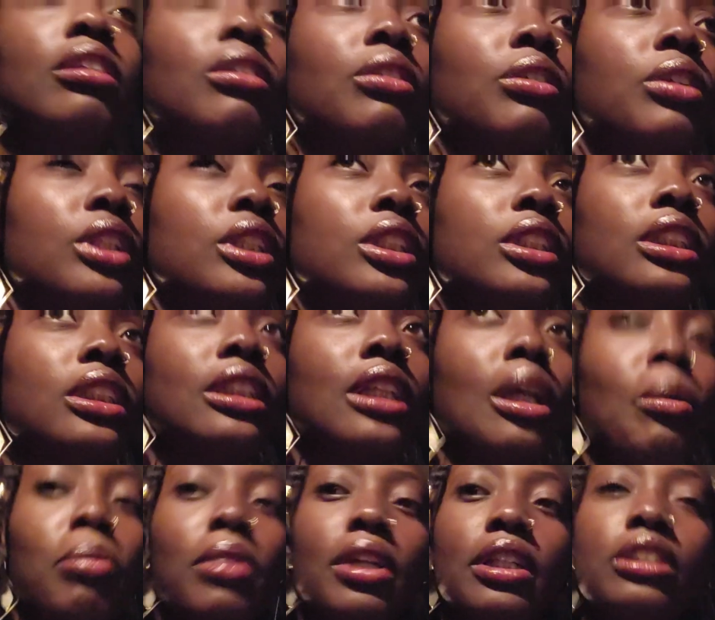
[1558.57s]
Or did
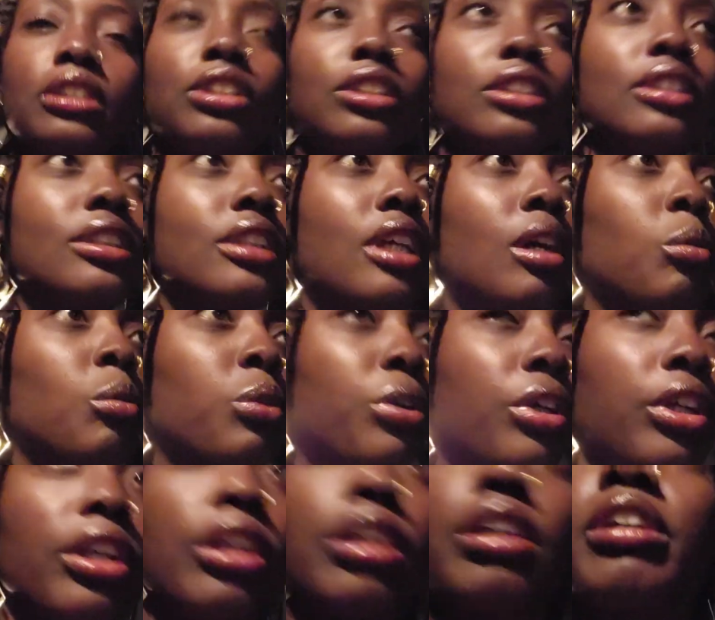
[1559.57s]
stoplights just stop
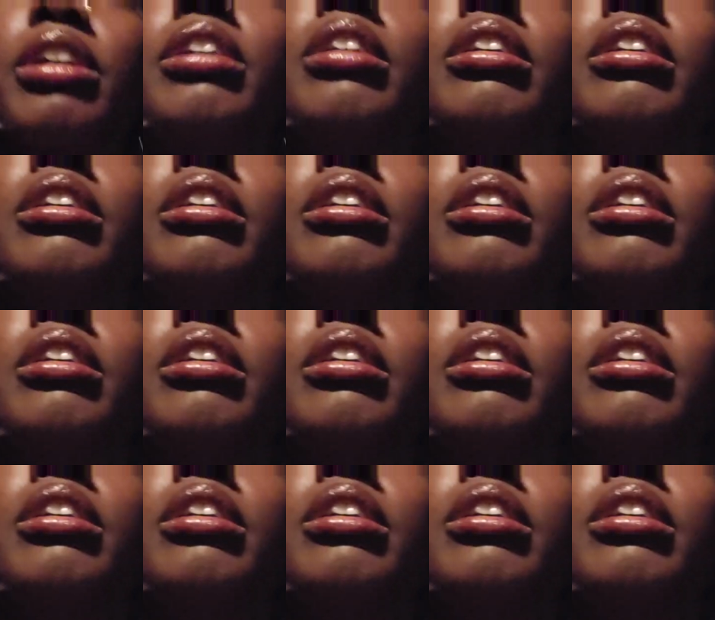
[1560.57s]
working?